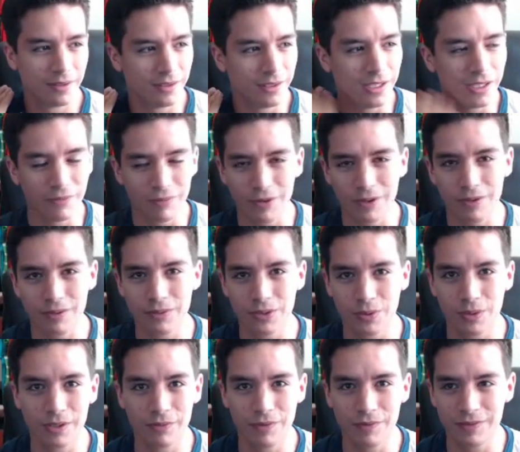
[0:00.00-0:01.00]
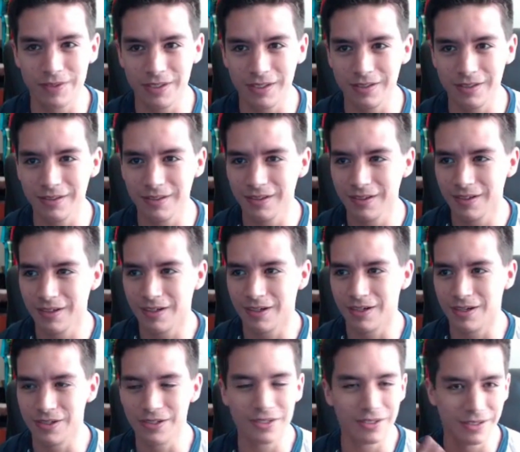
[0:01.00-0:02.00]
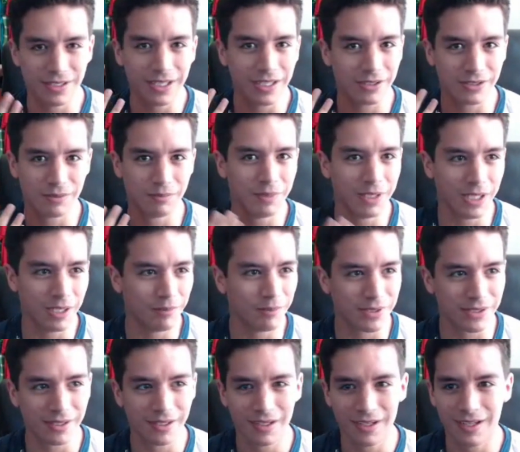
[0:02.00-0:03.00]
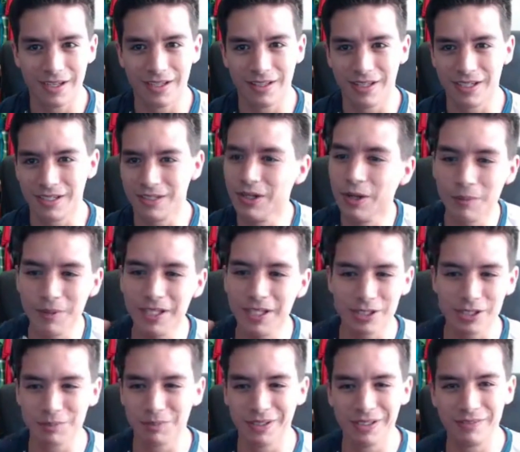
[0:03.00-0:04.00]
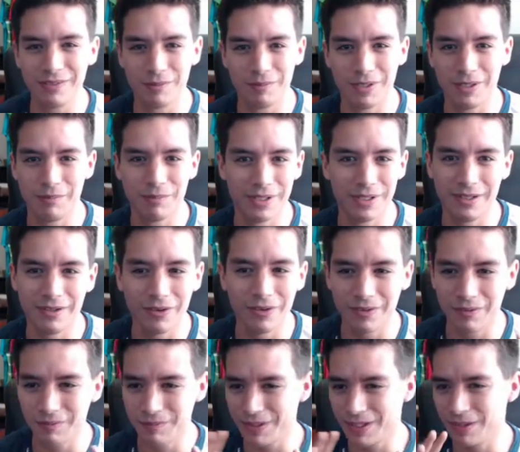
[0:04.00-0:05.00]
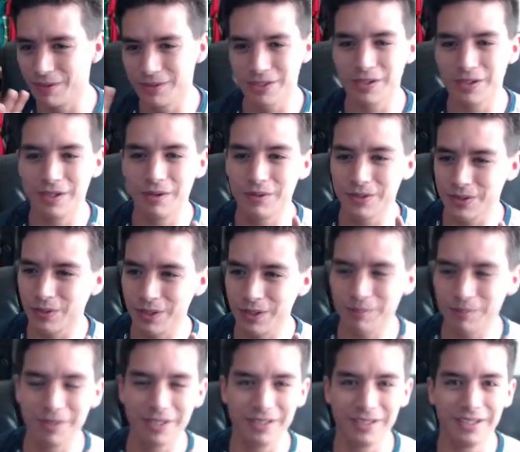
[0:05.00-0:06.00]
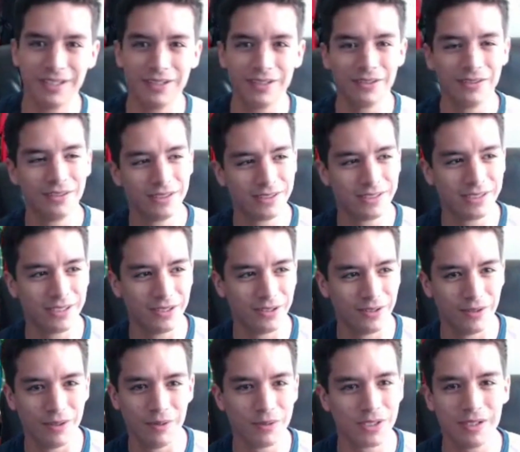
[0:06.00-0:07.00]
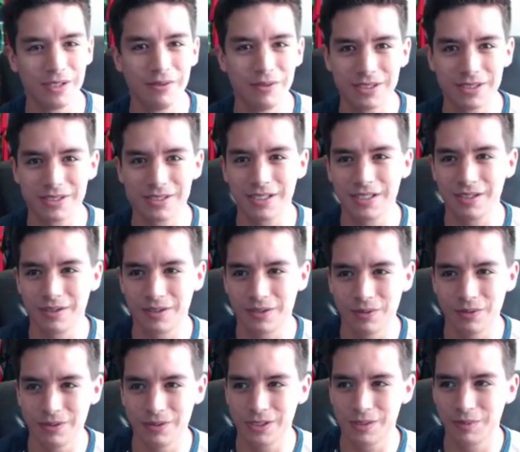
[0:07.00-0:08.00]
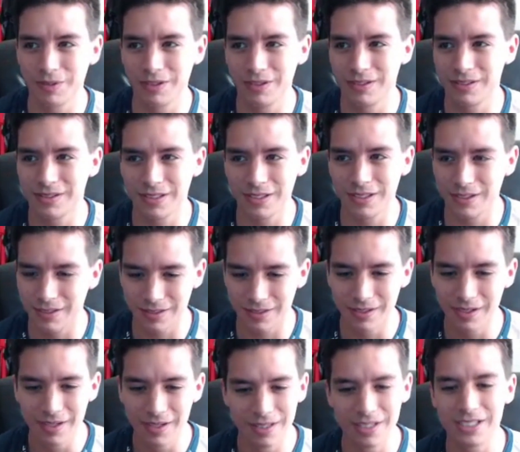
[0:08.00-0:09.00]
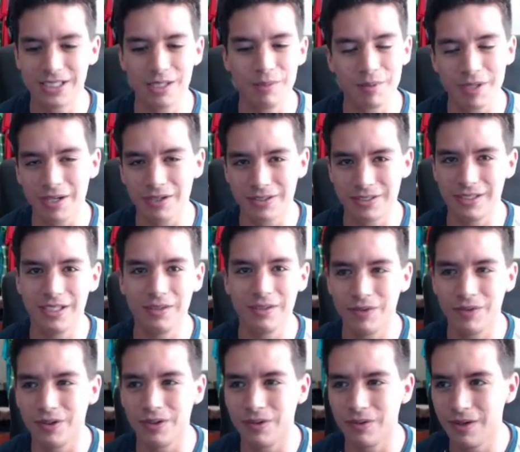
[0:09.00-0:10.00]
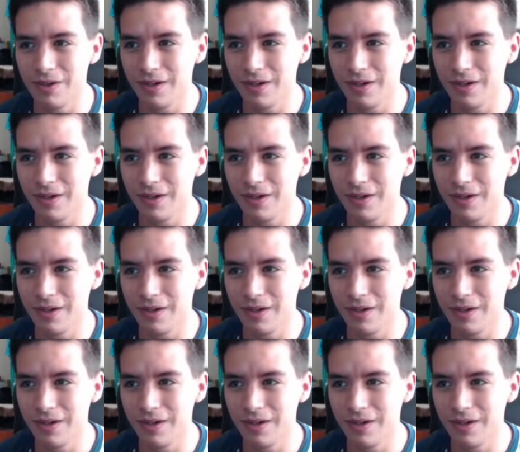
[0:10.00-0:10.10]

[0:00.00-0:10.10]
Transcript: Evo 2015. You're gonna take out some names, and like nobody else believed in me, but it was only Melee Hell. So it was just like a cool experience. They sent me out to Evo.